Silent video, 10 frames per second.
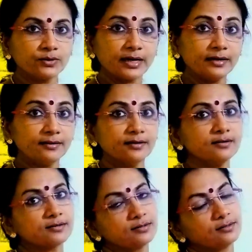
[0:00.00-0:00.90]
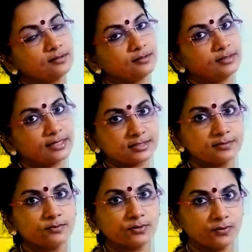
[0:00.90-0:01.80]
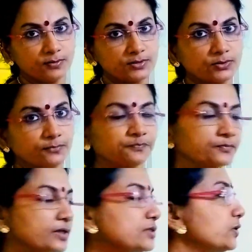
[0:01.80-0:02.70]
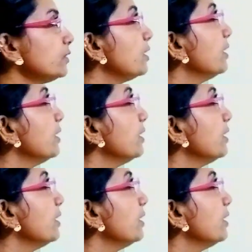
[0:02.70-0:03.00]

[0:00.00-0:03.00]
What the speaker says: read the textbook also. So